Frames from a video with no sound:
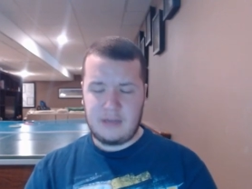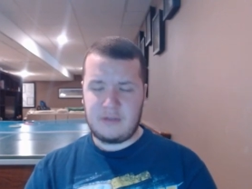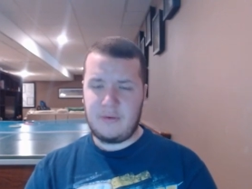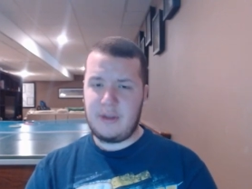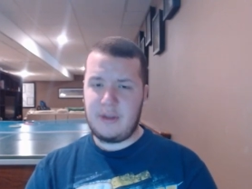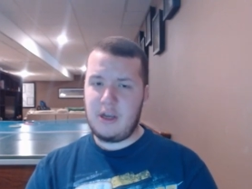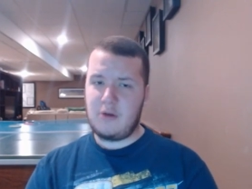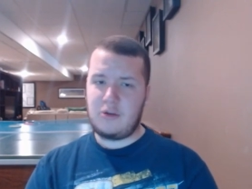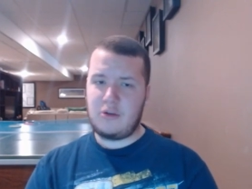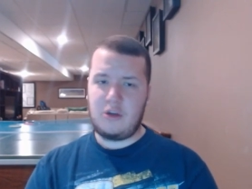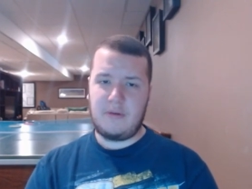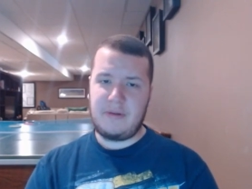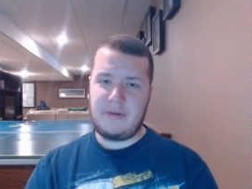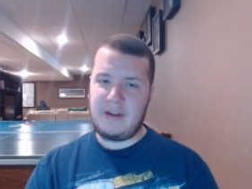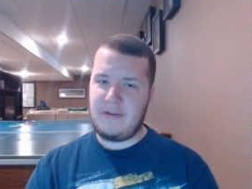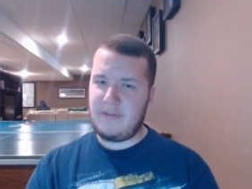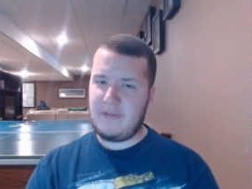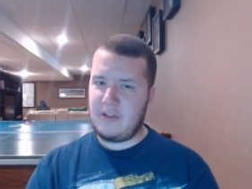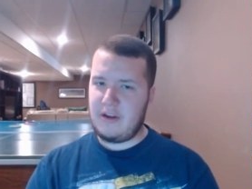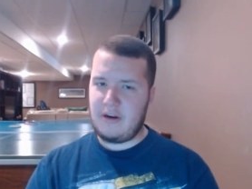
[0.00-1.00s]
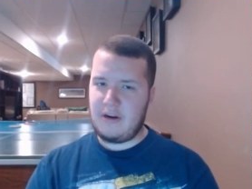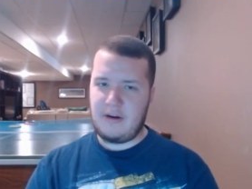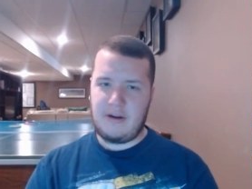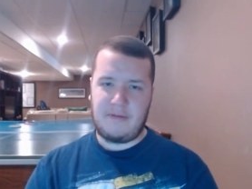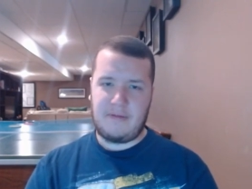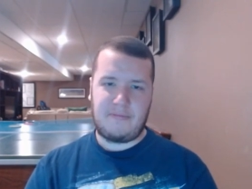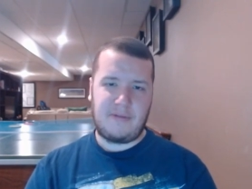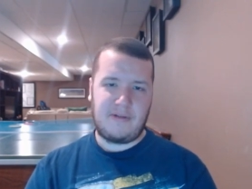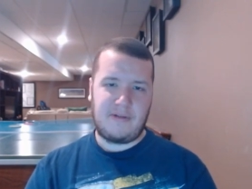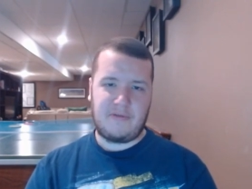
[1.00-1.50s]
so we go tubing every
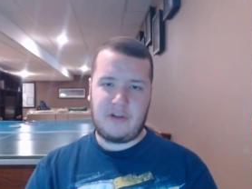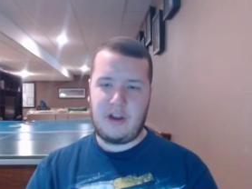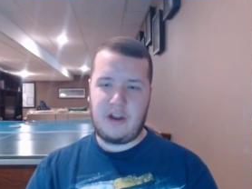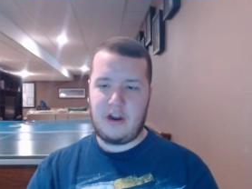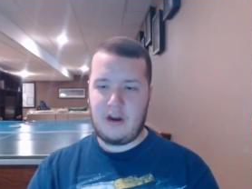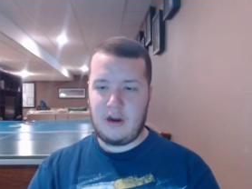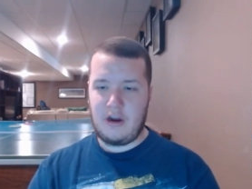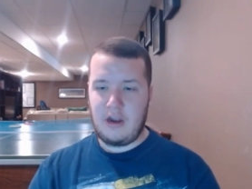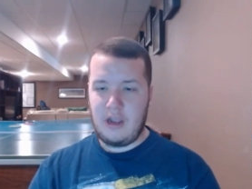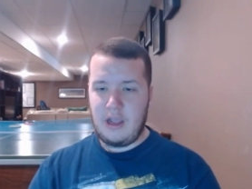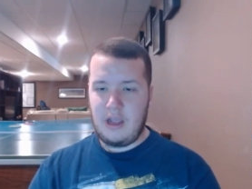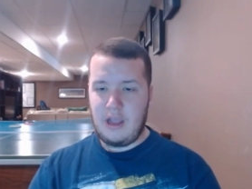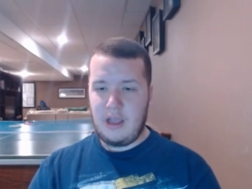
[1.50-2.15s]
there uh, every year.